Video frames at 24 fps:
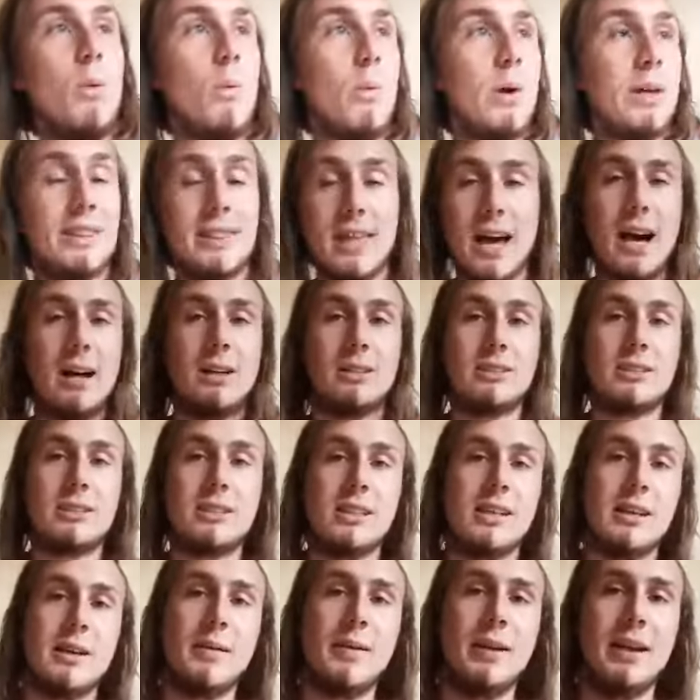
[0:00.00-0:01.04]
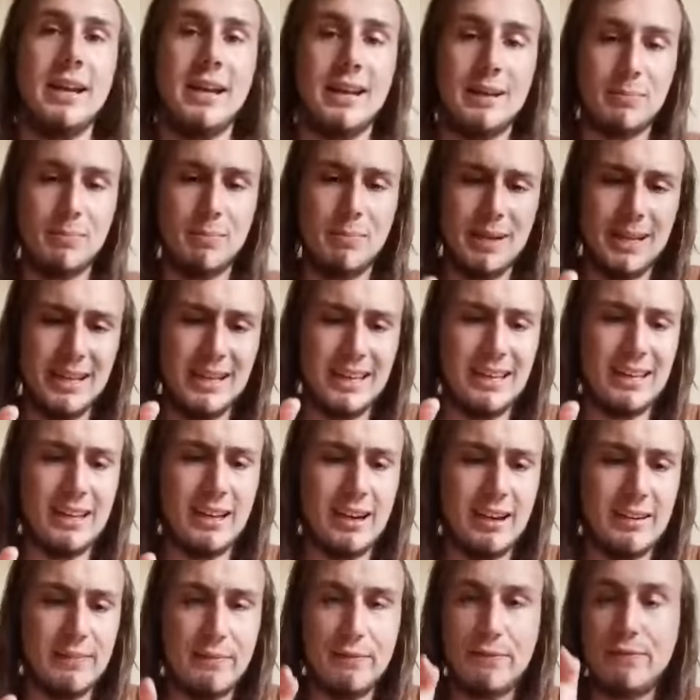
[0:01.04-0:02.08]
without it being
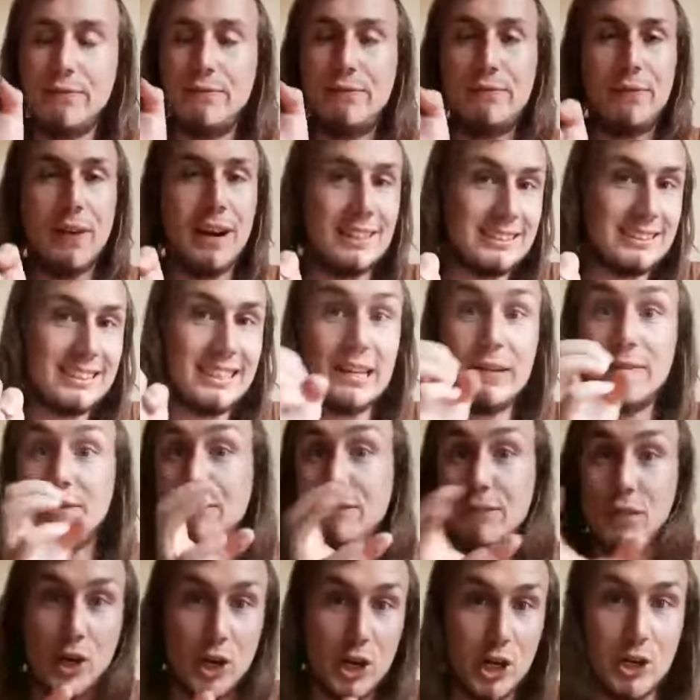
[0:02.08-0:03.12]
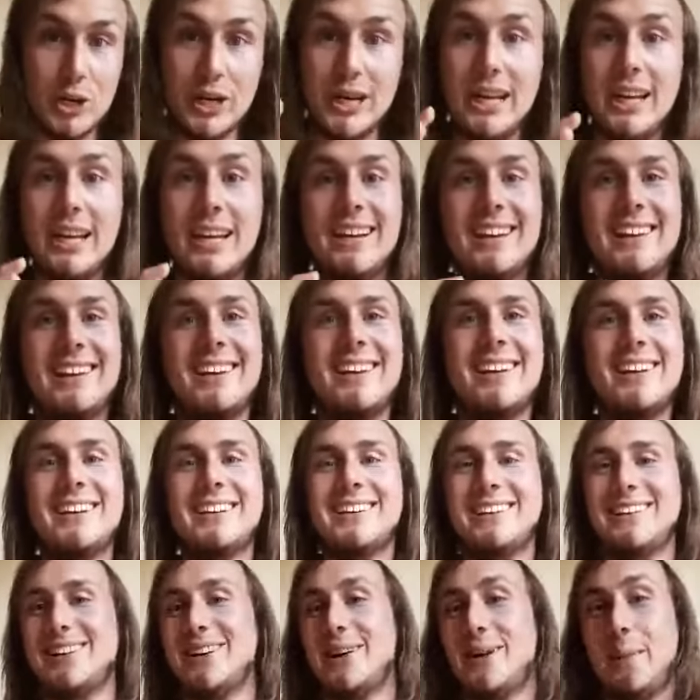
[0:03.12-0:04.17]
a fuzzy, furry,
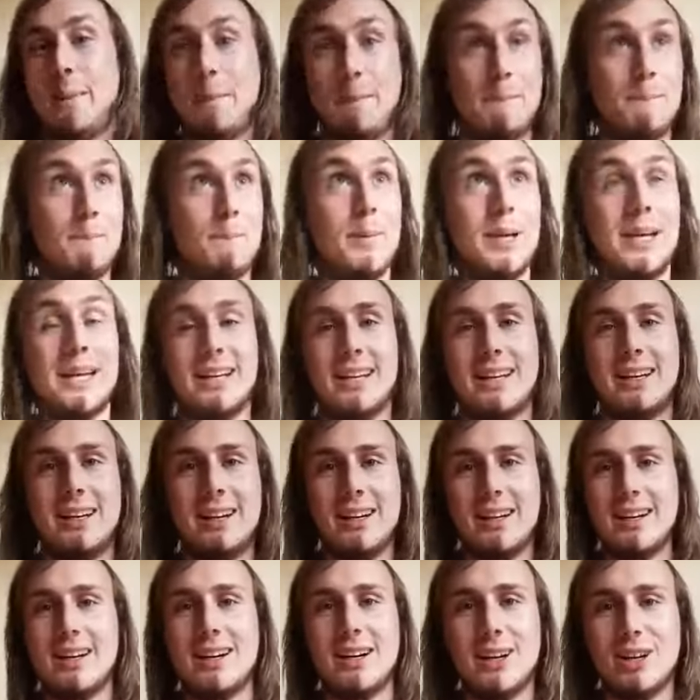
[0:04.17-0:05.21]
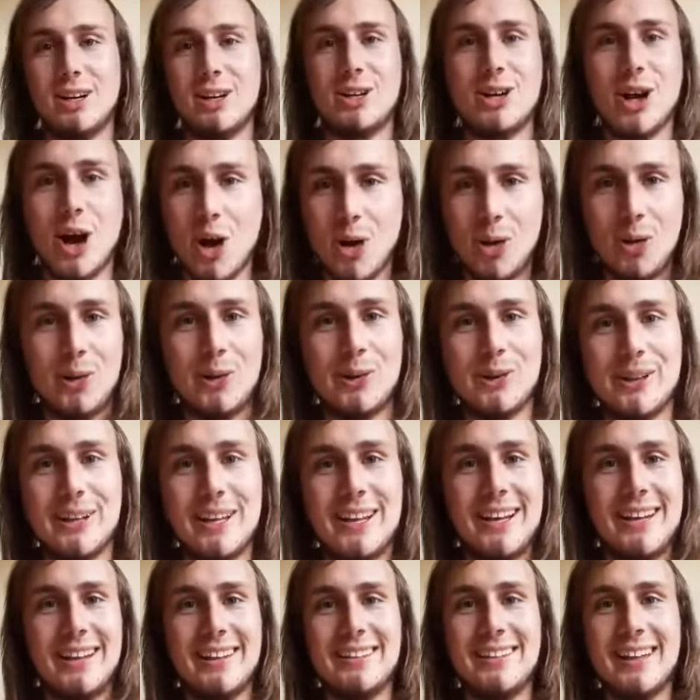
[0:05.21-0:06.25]
you know, big goal
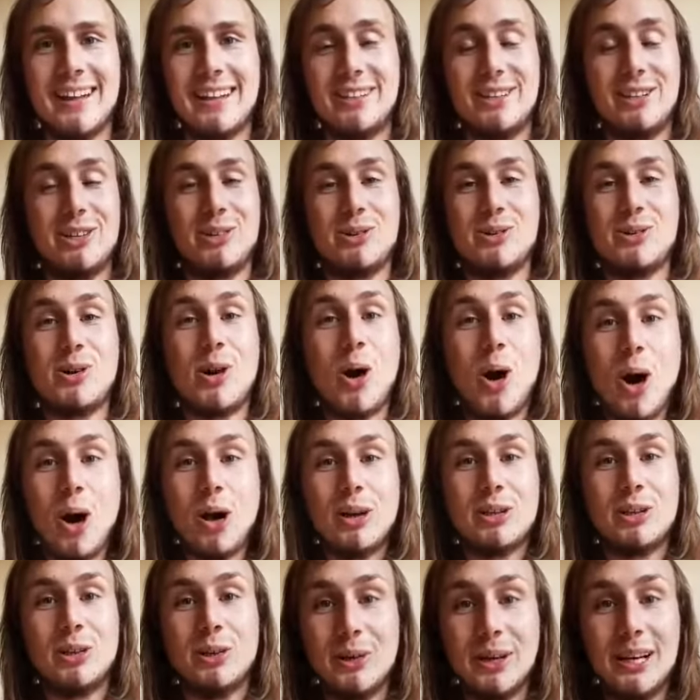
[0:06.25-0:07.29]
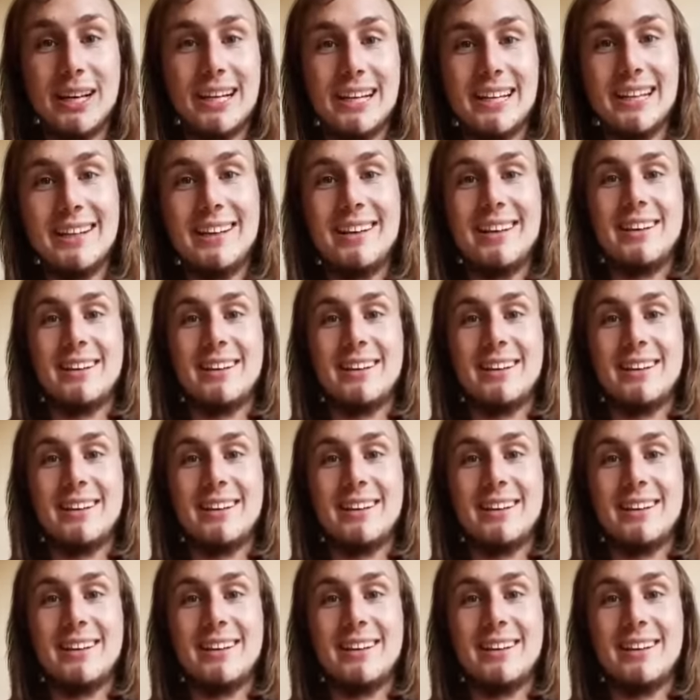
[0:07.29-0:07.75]
that you can't really